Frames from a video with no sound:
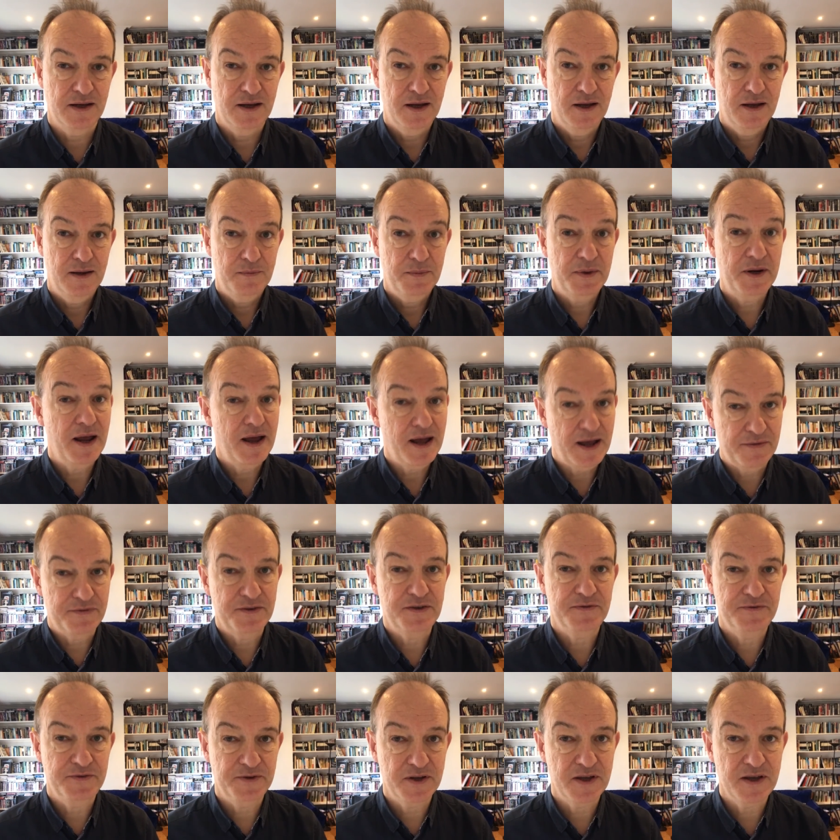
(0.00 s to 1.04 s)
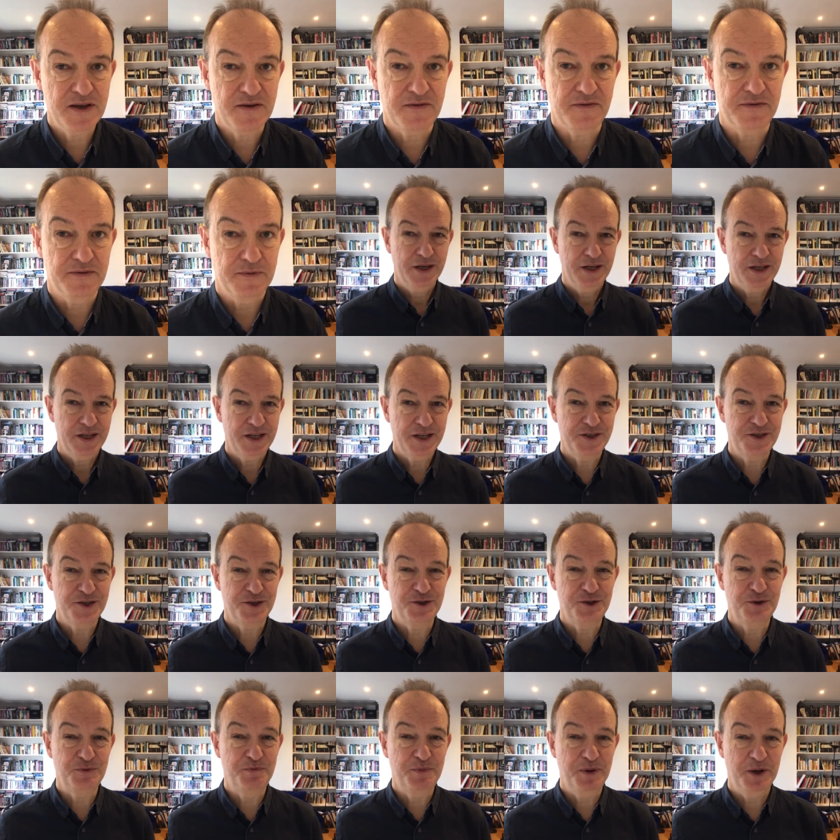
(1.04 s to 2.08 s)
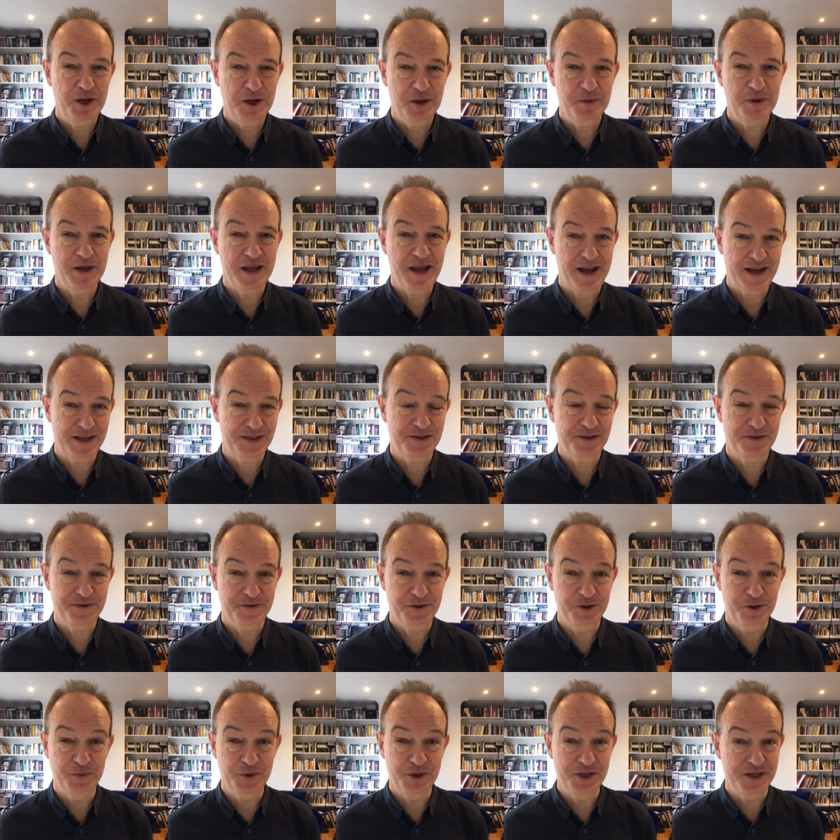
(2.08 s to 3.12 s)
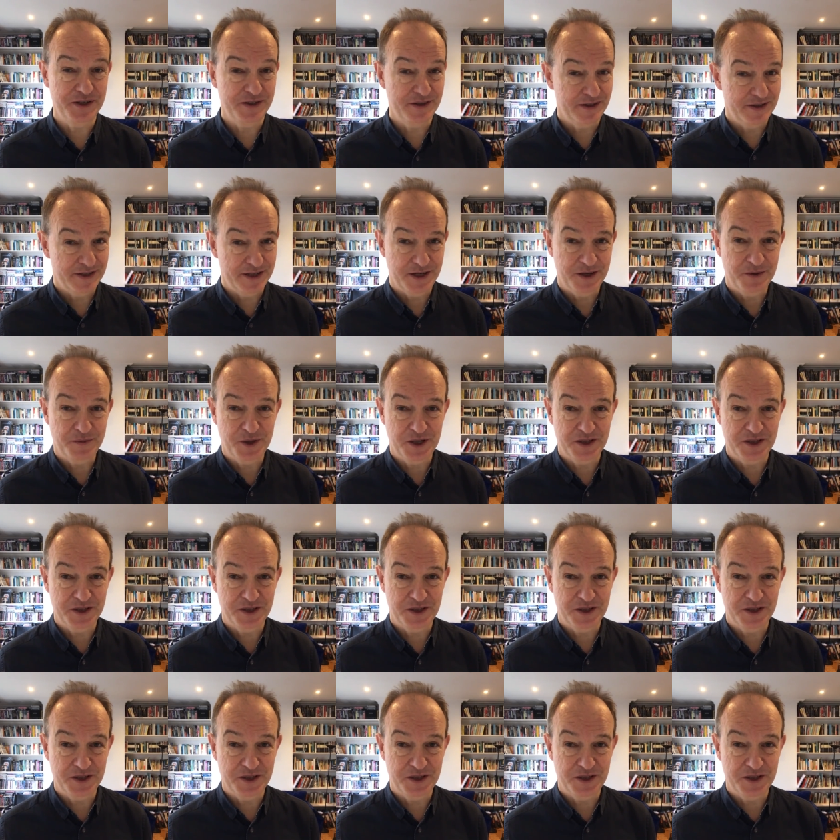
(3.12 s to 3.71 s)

but have to forgive. It's a superbly acted film which is in cinemas